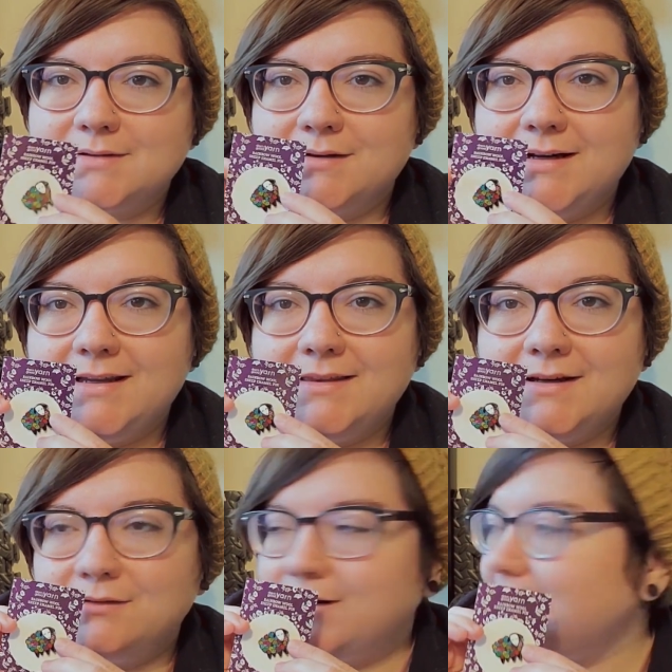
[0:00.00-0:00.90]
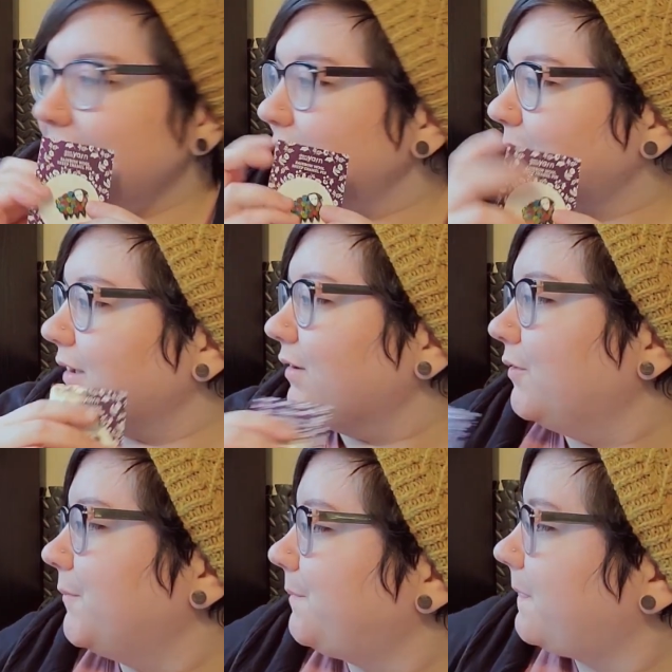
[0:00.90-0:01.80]
on it, and they're
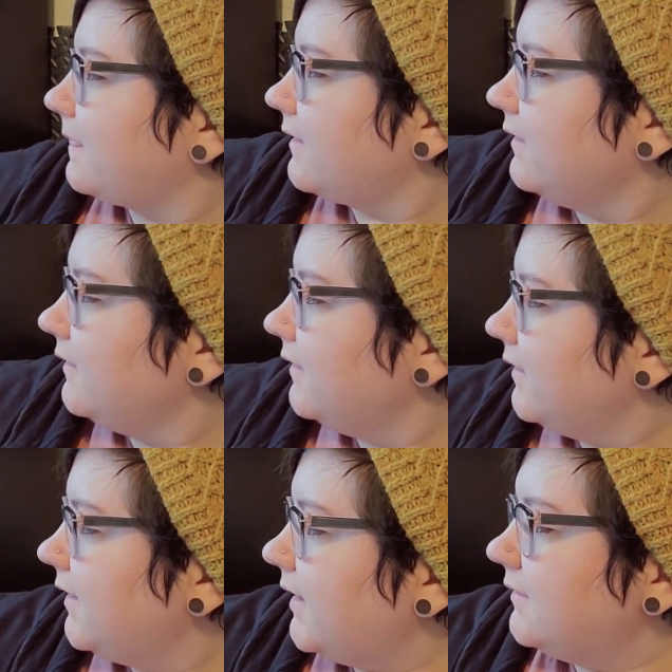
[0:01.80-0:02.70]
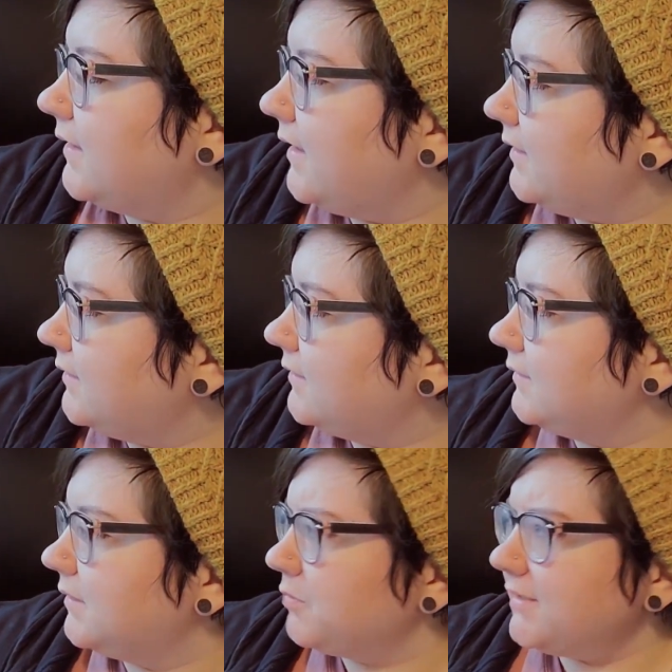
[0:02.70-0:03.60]
rainbow. And then
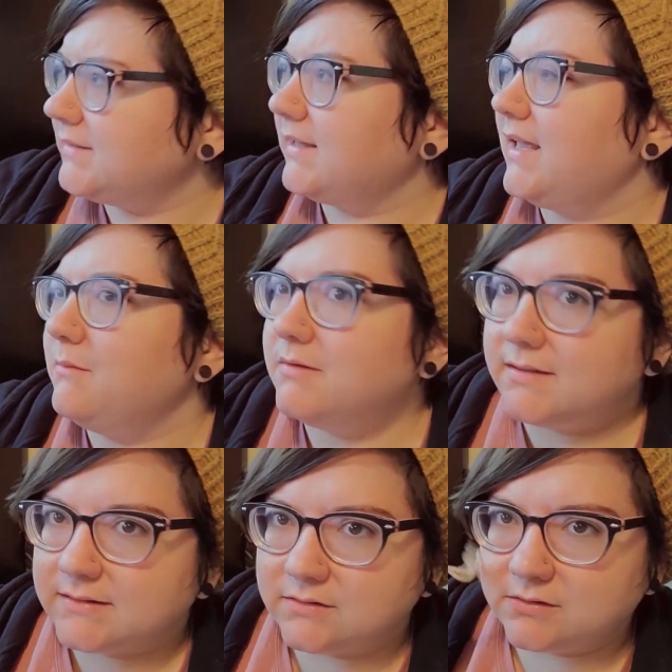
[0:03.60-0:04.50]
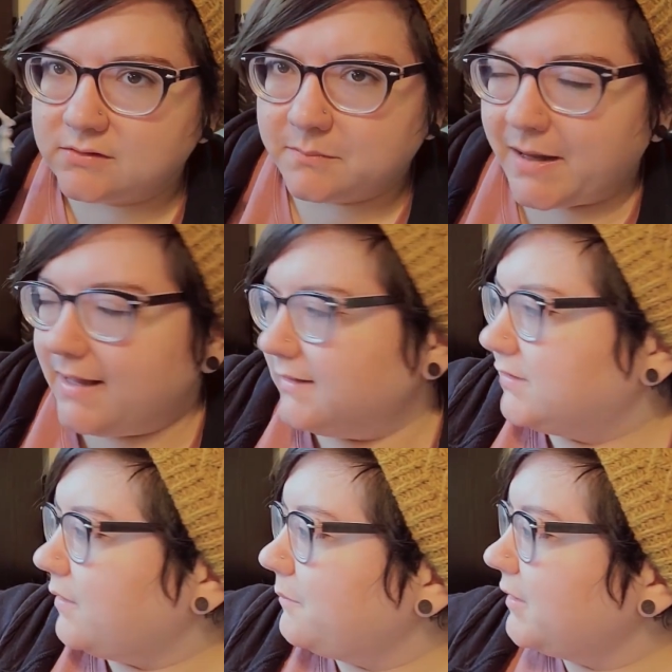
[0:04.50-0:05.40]
the bracelet came in this little bag,
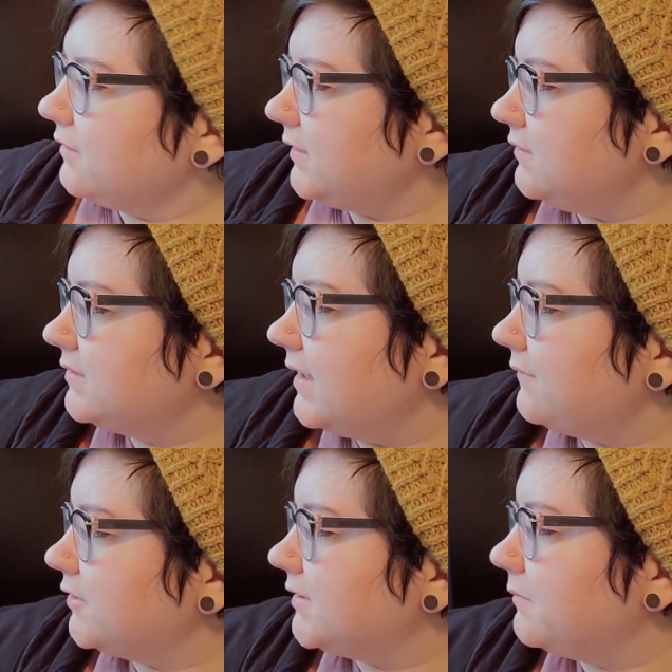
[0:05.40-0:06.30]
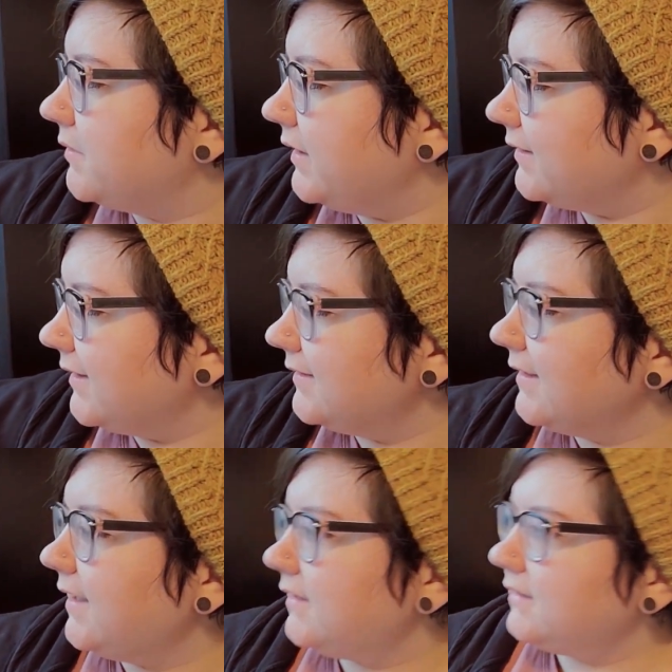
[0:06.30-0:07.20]
so I'm going to reuse that for something. And
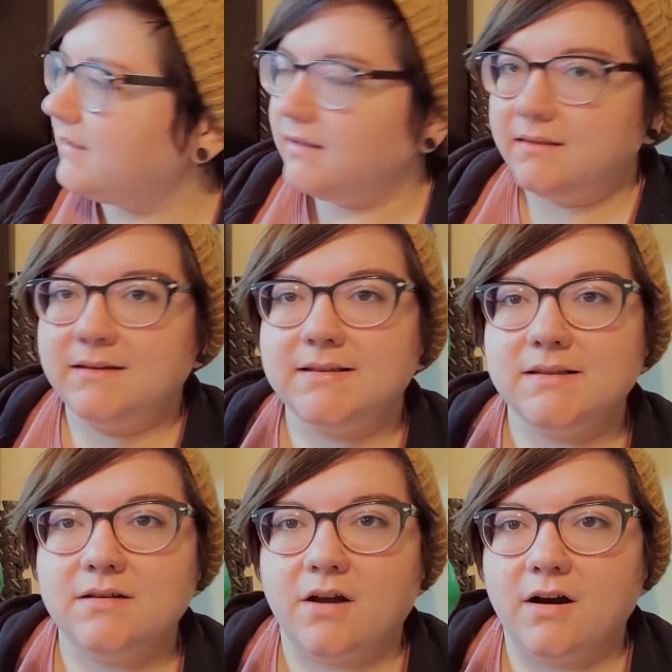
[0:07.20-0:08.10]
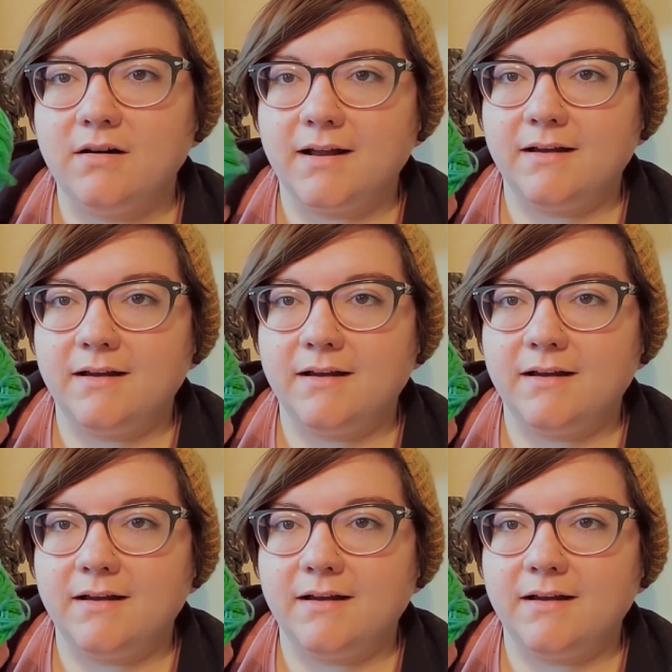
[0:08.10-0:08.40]
then this is the yarn.